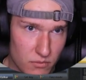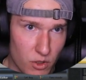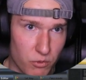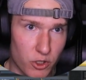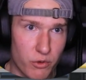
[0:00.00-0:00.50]

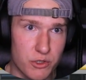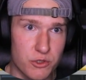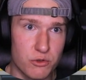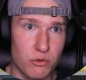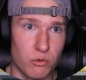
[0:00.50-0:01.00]
We're going
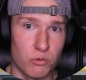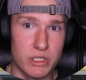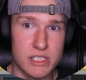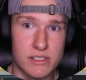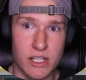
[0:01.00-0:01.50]
to
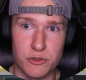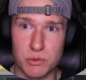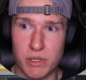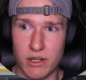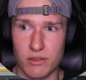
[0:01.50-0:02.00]
reset to
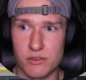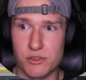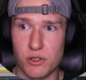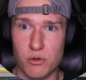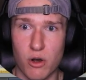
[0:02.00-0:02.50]
parent.
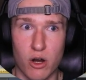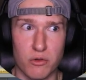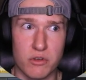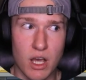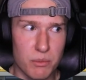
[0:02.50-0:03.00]
So our
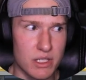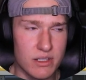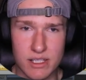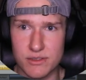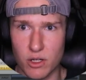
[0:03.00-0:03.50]
dummy
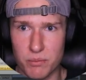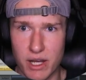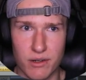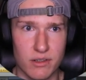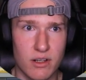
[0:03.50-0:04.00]
is our parent.